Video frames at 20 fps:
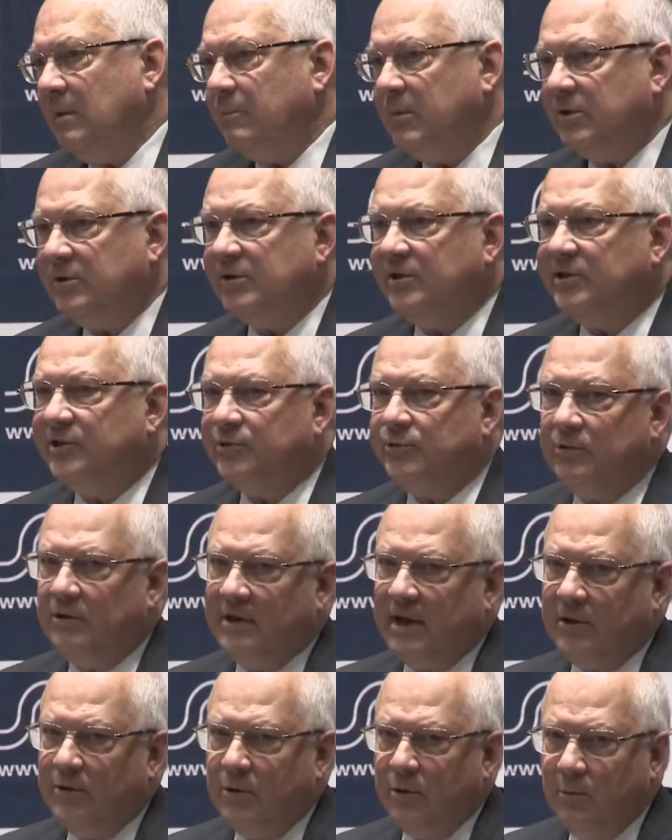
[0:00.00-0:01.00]
But it's
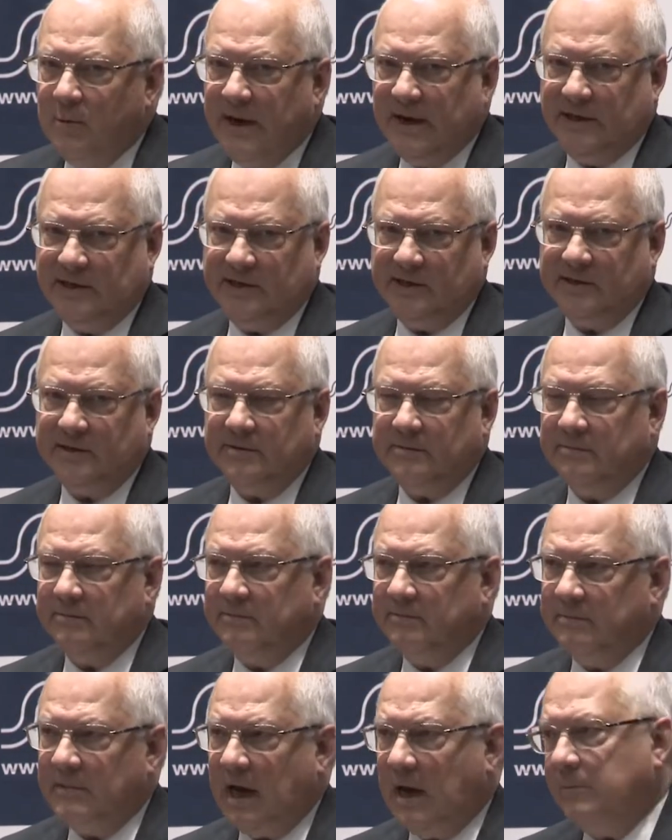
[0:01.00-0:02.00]
true that the West,
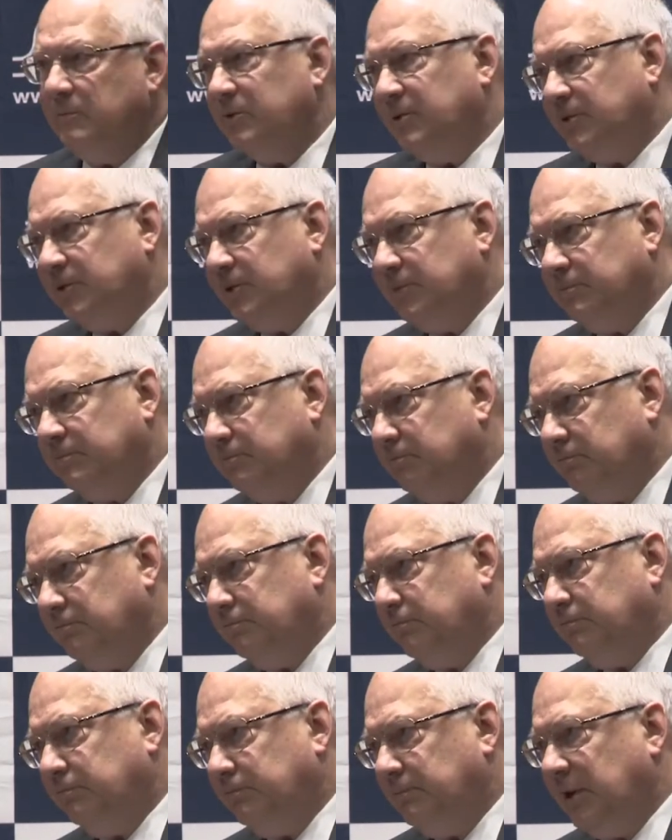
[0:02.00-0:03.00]
I'm
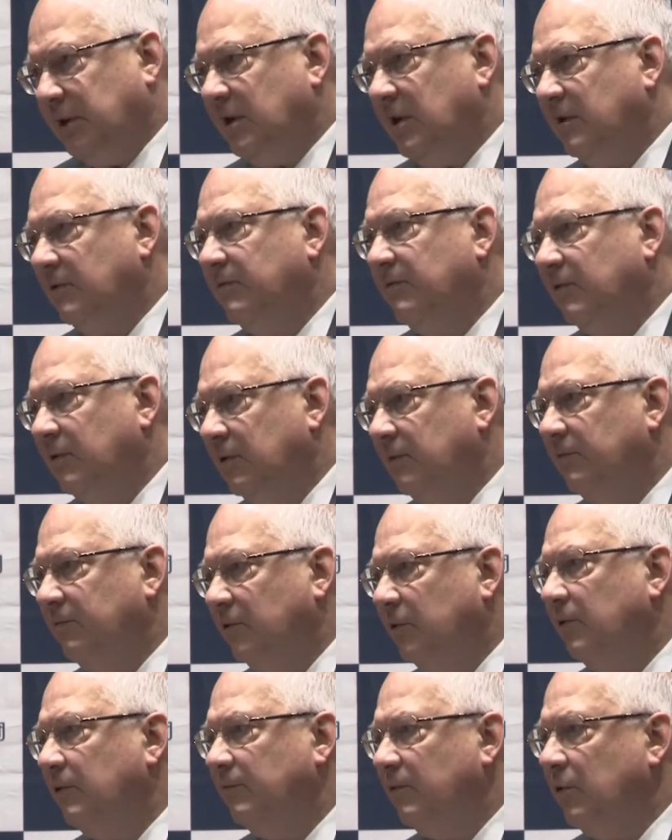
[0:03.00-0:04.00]
speaking
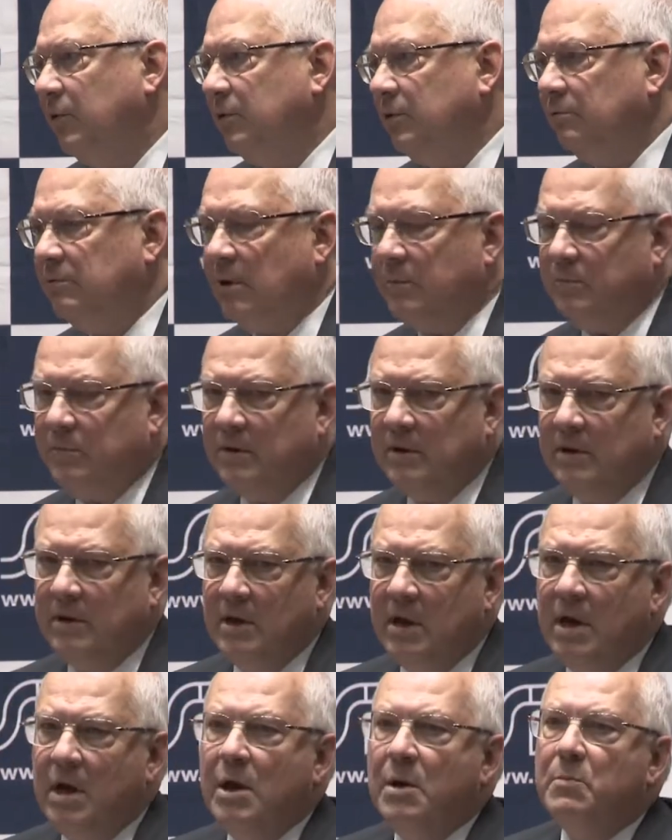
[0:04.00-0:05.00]
for Europe,
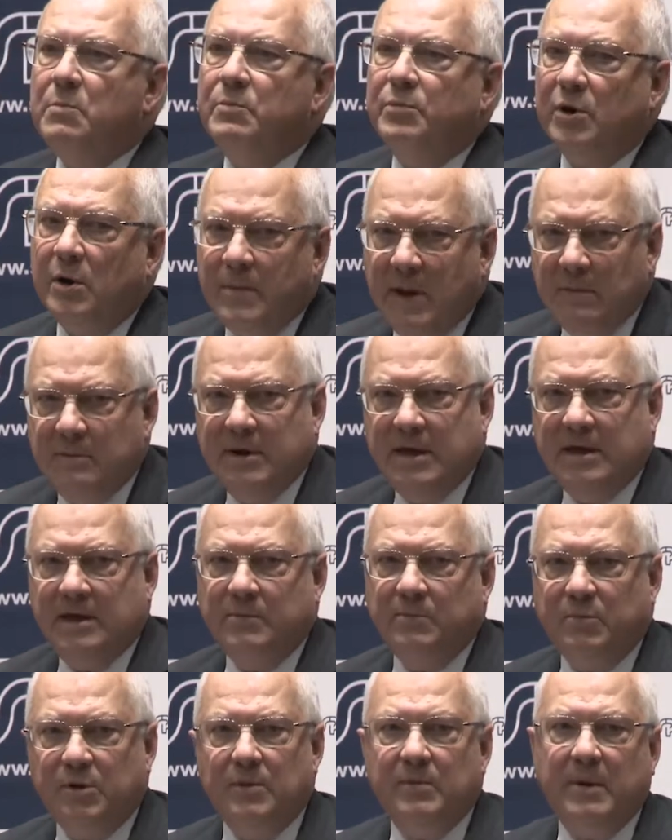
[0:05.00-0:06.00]

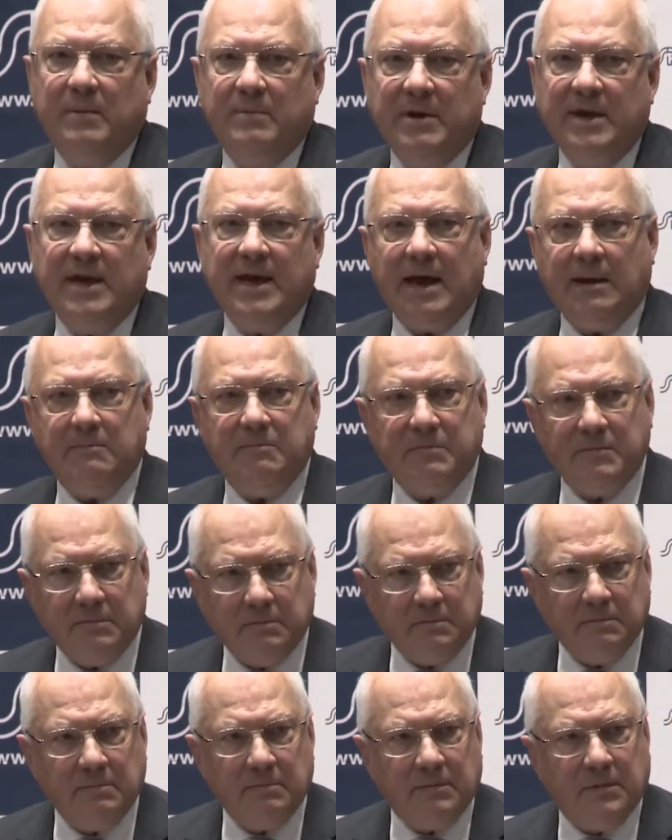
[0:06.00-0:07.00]
probably, I
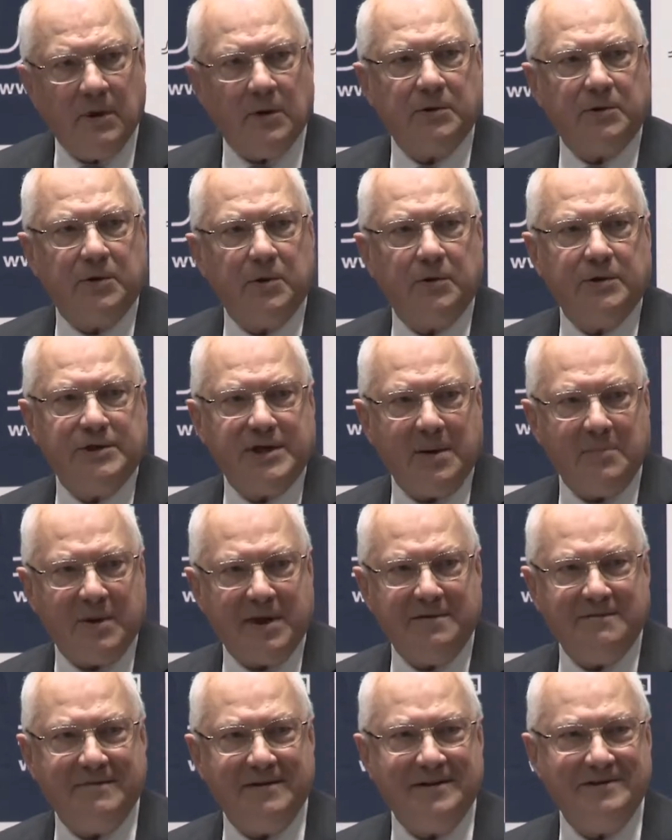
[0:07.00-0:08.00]
don't know
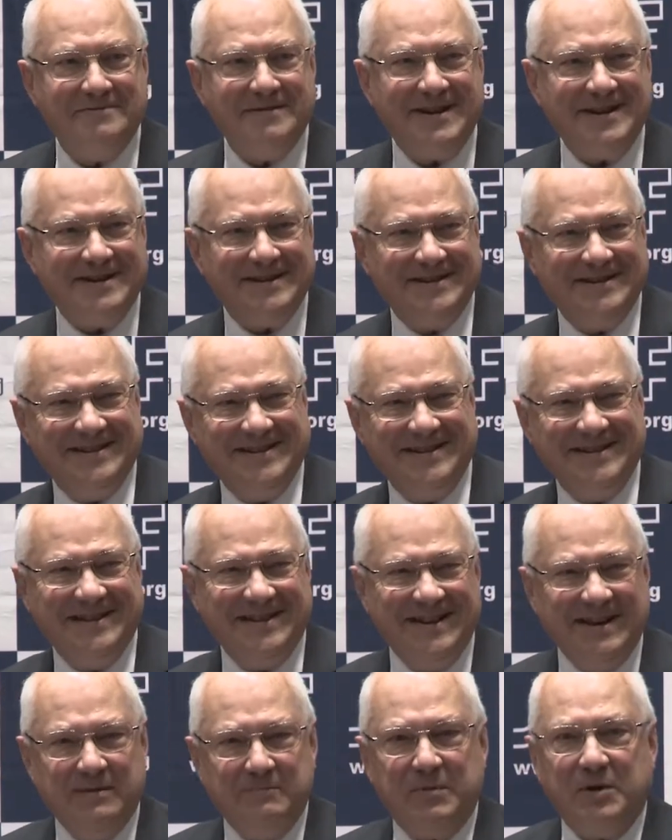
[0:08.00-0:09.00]
Japan very well,
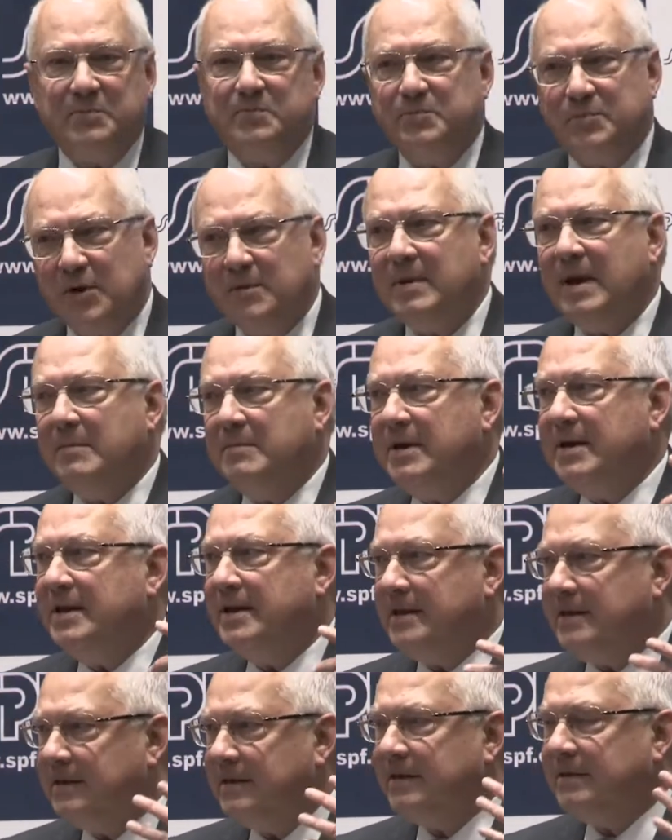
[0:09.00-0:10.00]
but
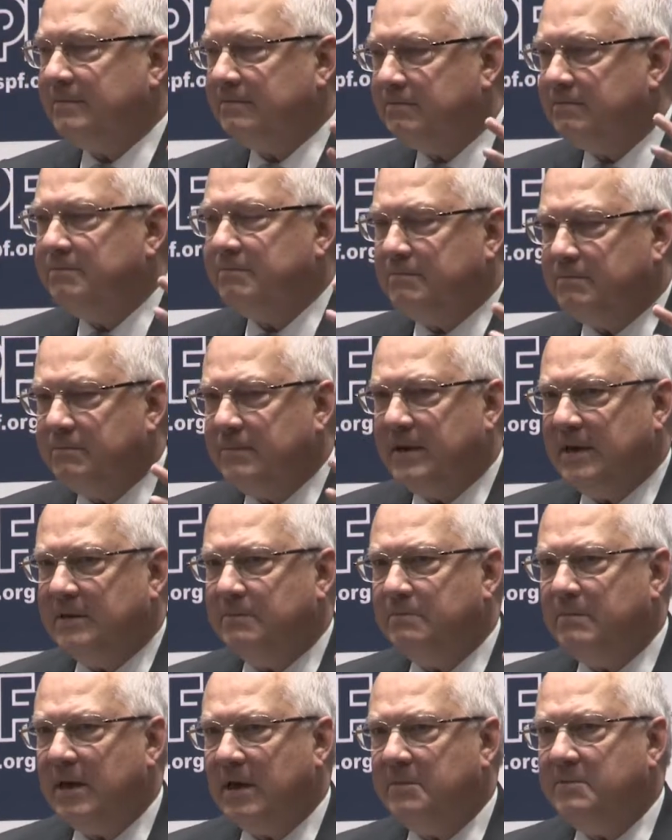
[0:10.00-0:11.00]
probably
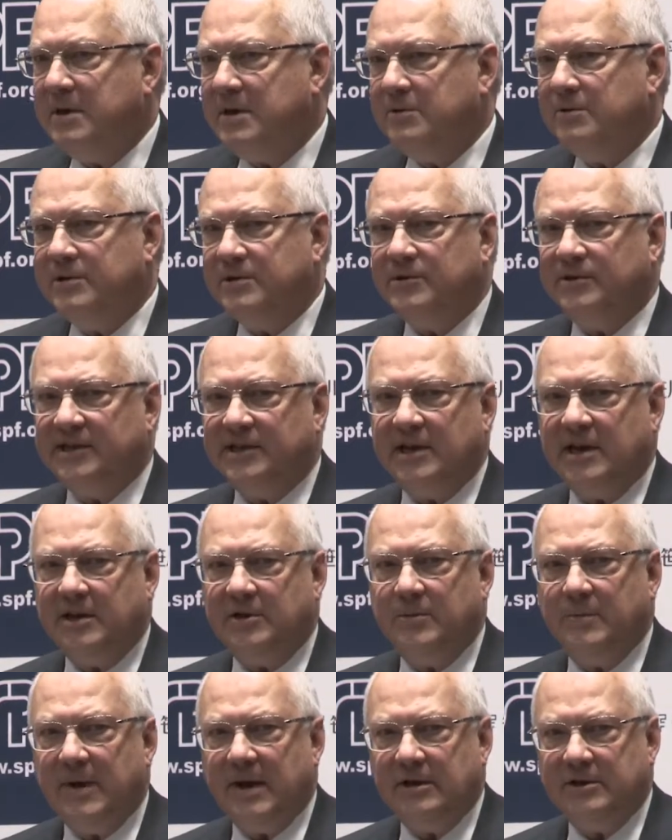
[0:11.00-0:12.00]
it may be also
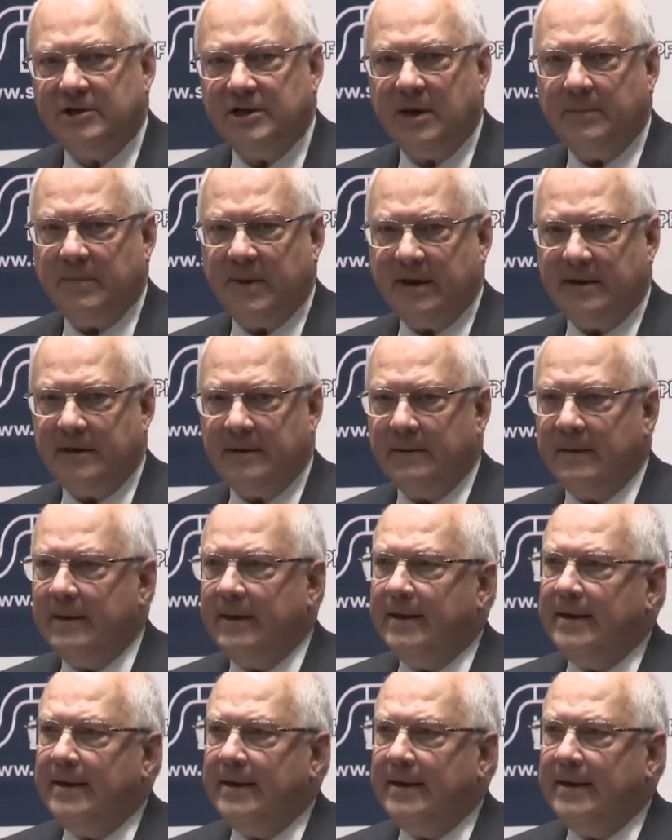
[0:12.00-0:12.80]
said about Japan.